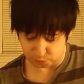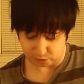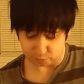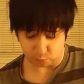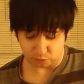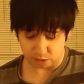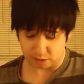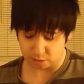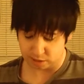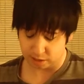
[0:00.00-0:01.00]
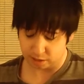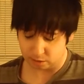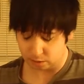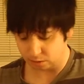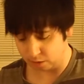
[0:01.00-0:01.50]
place moon sign is
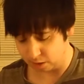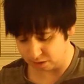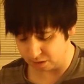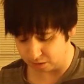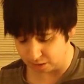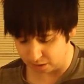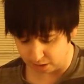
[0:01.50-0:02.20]
Aries. So like I said, like